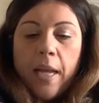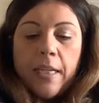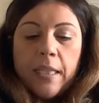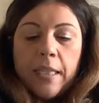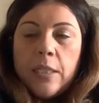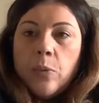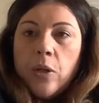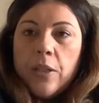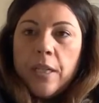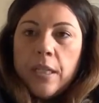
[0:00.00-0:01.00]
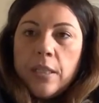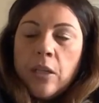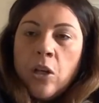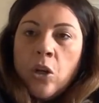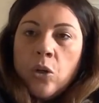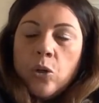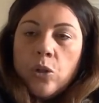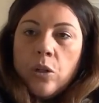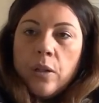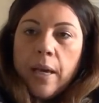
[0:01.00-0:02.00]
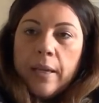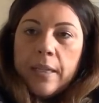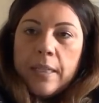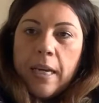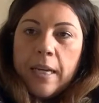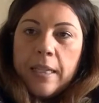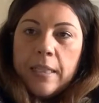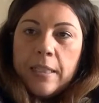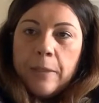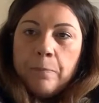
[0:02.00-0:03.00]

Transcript: And a little one of these could look like a dice,